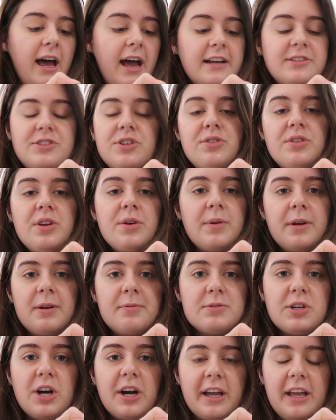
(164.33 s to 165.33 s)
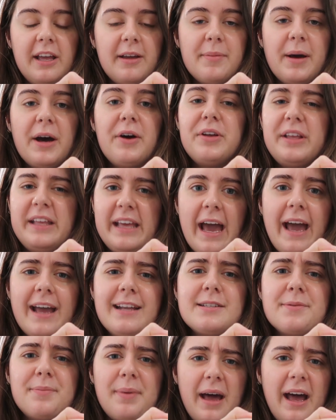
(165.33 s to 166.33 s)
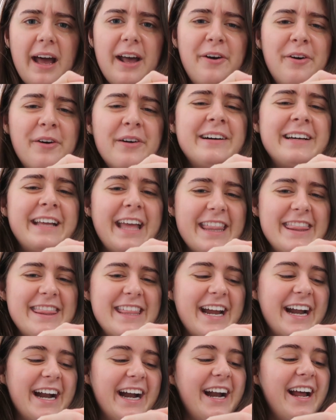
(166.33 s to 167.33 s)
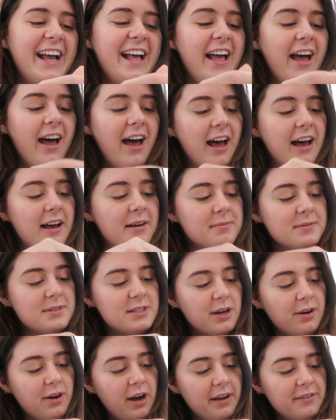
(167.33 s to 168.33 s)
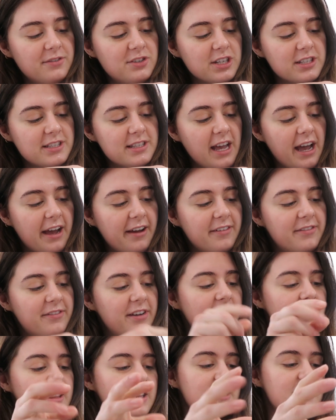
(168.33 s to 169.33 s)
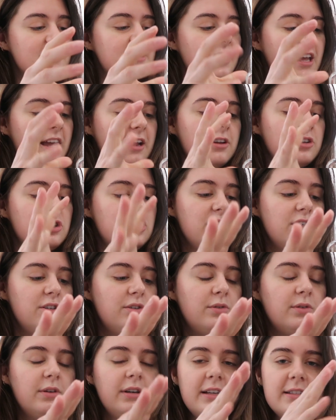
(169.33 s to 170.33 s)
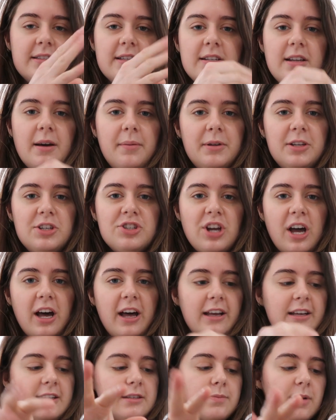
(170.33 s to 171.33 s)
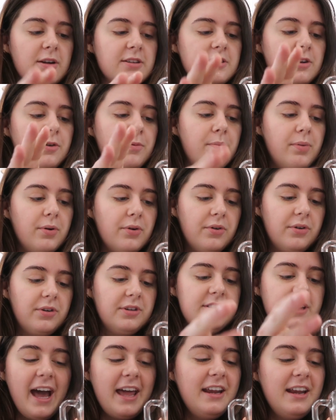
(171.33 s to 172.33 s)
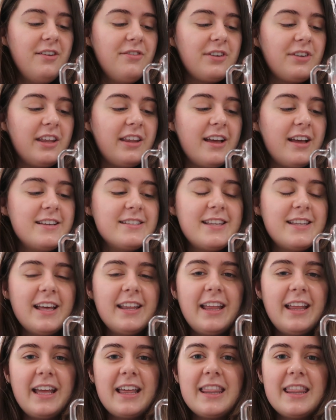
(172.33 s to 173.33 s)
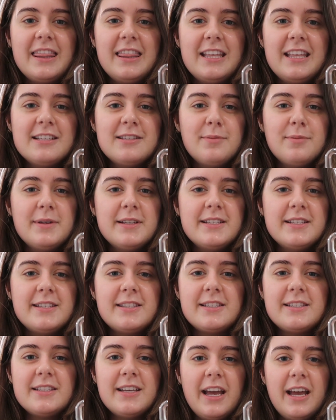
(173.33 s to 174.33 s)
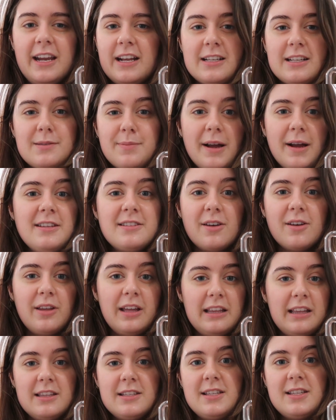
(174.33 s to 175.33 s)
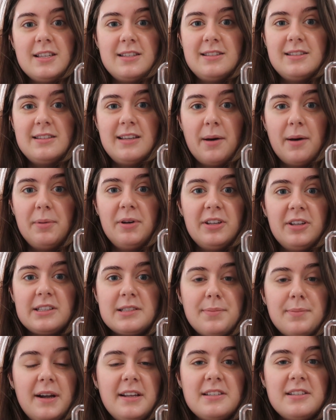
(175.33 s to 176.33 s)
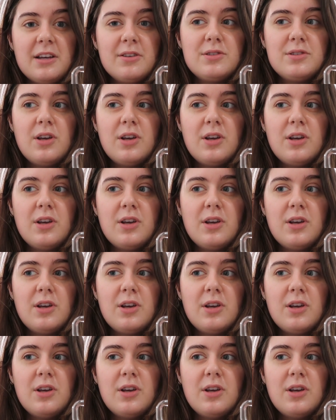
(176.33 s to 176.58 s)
I don't know what I'm talking about yet, but I will get there. So I've just have this like it's a double shot espresso pulled. I didn't realize that like this was an espresso, like this is double espresso.